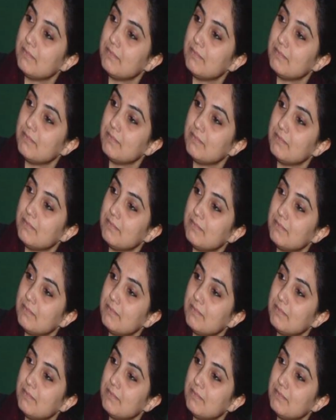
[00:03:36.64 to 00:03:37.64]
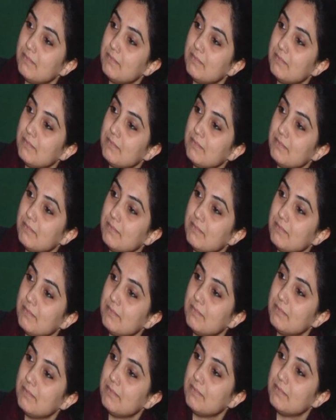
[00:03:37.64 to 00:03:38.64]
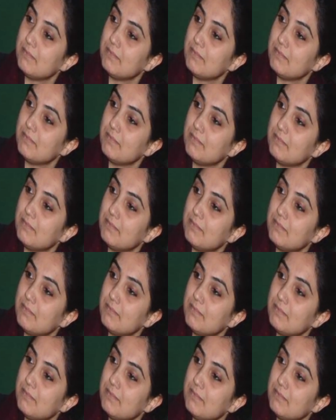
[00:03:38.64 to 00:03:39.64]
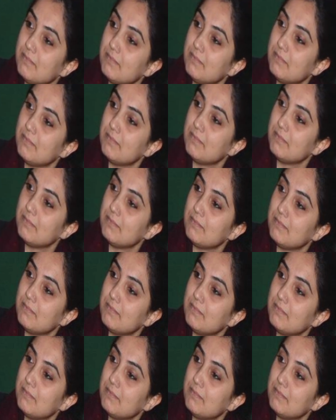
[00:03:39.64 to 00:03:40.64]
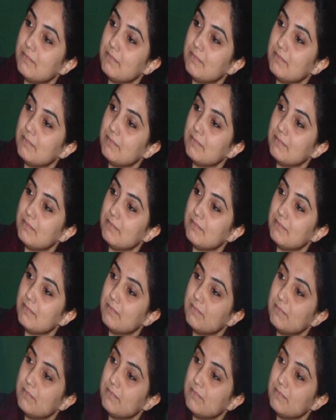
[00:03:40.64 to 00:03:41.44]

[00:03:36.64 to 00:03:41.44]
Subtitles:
This person isn't speaking.